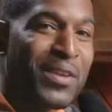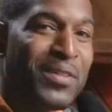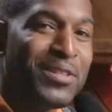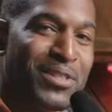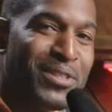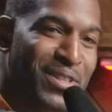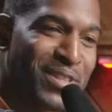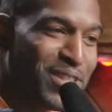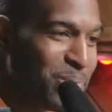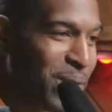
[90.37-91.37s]
this
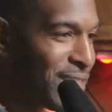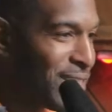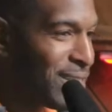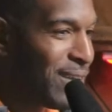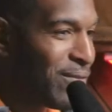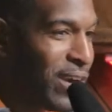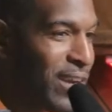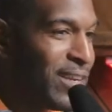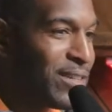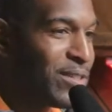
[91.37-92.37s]
is spicy stuff right
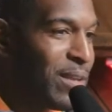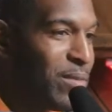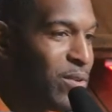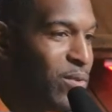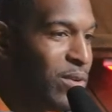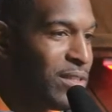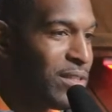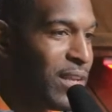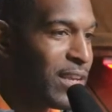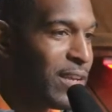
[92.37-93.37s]
here. So give me 1
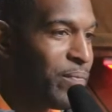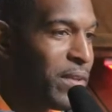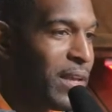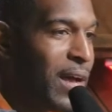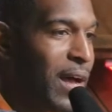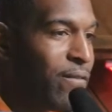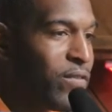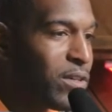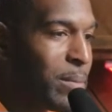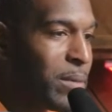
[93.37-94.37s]
second.
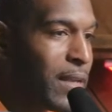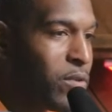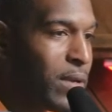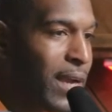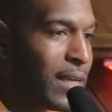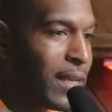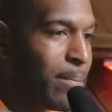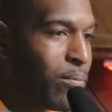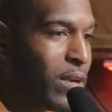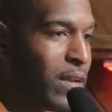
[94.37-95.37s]
First, I'm going to give you guys a
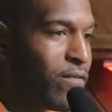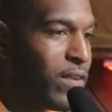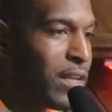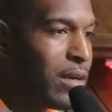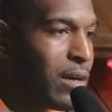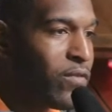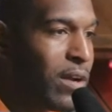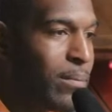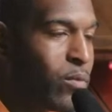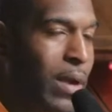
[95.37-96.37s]
brief video
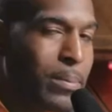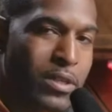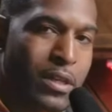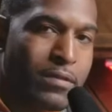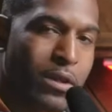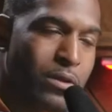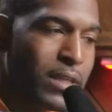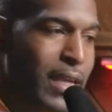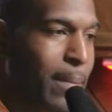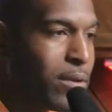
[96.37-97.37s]
from Representative Tulsi
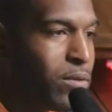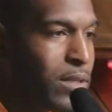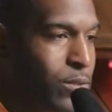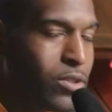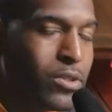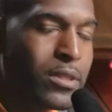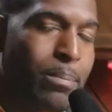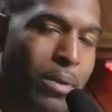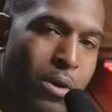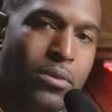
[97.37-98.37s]
Gabbard, who does what you're
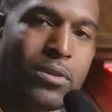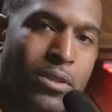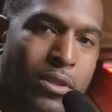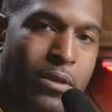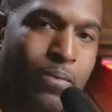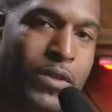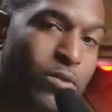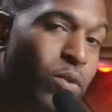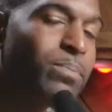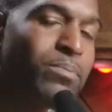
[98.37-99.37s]
supposed to do. This is
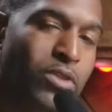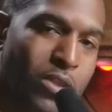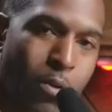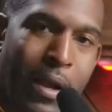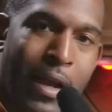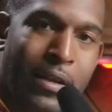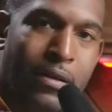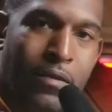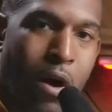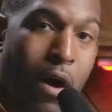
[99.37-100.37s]
what Joe
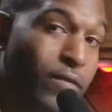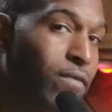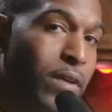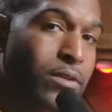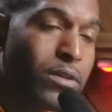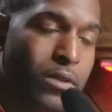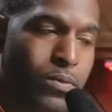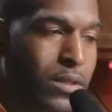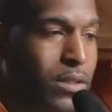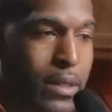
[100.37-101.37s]
Biden often fails to do. This is
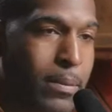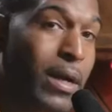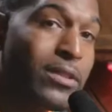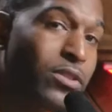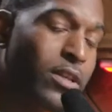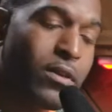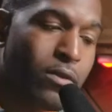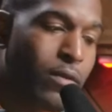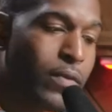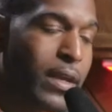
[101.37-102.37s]
what the Democrats in
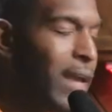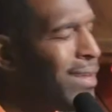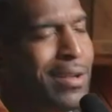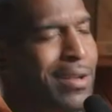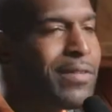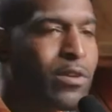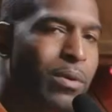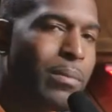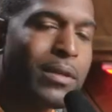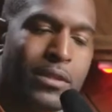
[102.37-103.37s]
general, hell, even the
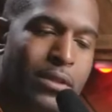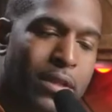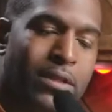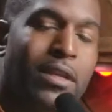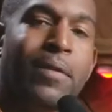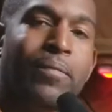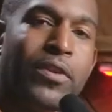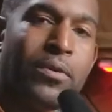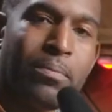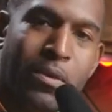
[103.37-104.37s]
Republicans do this.
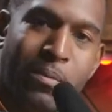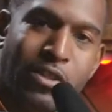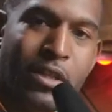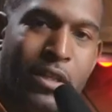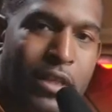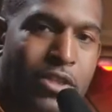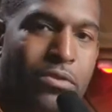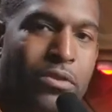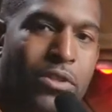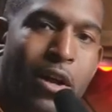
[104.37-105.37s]
You mention an issue,
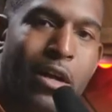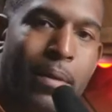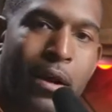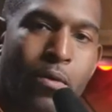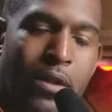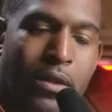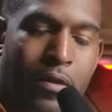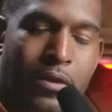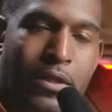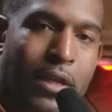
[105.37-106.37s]
you talk about what the
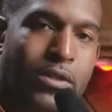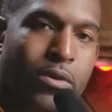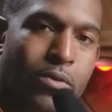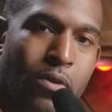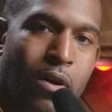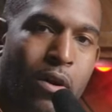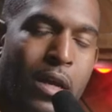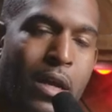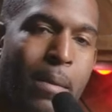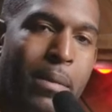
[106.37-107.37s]
other side is doing wrong,
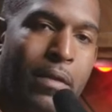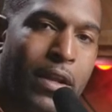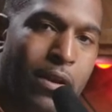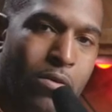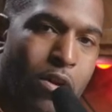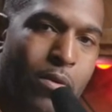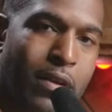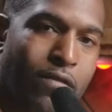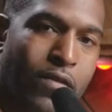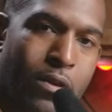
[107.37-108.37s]
but they don't go any
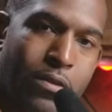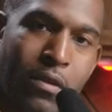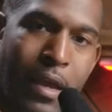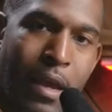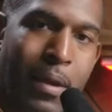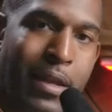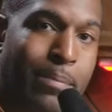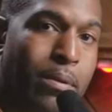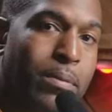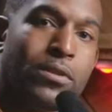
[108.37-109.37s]
further than that by like
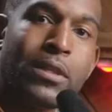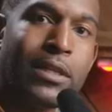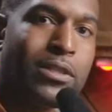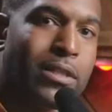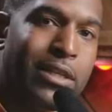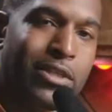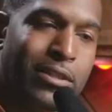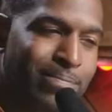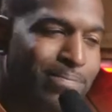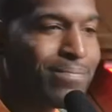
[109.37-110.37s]
proposing
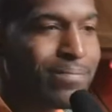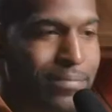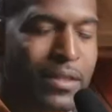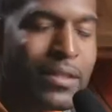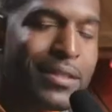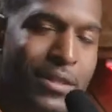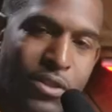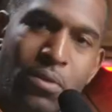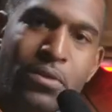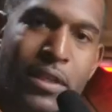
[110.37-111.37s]
legislation.
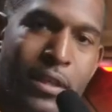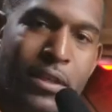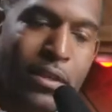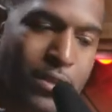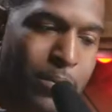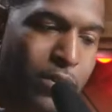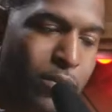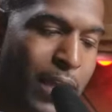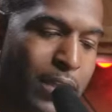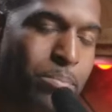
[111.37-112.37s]
Tulsi, you know, someone who
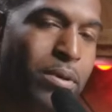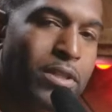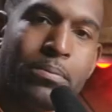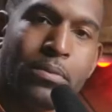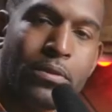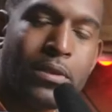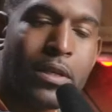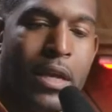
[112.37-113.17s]
has principles